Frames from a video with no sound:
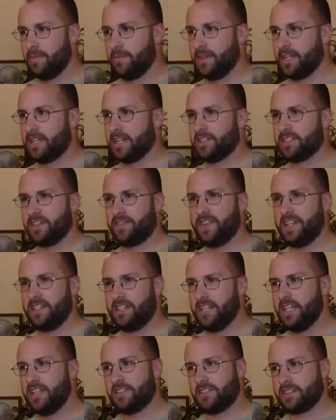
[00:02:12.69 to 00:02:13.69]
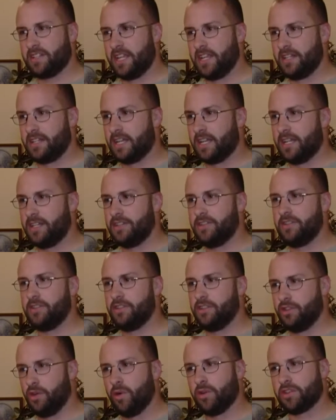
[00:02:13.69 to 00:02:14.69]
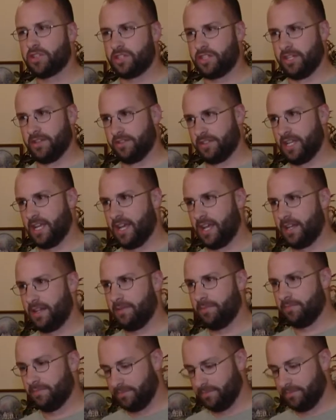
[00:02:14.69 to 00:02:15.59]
Because if he did stay dead, you're still dead.